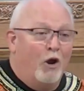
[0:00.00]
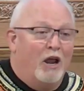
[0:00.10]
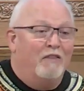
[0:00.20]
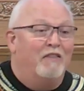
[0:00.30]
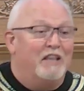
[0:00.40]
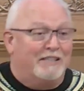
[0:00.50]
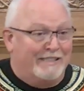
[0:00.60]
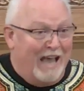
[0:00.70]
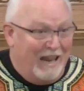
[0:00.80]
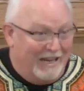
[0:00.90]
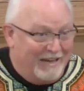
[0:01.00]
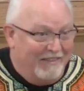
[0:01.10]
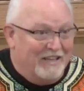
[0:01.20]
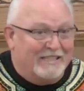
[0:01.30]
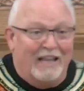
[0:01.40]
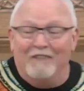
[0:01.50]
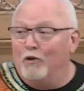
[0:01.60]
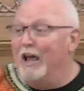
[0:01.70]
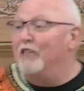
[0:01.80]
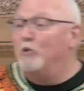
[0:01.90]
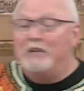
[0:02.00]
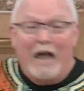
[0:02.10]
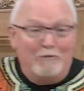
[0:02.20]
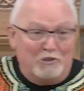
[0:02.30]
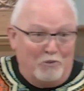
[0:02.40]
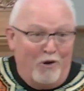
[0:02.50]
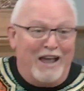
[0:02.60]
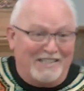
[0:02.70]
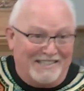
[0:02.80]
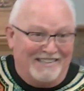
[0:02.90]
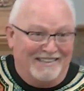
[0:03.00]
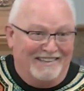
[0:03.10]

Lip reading: and then they sell it, and they sell it for like 3 times the price.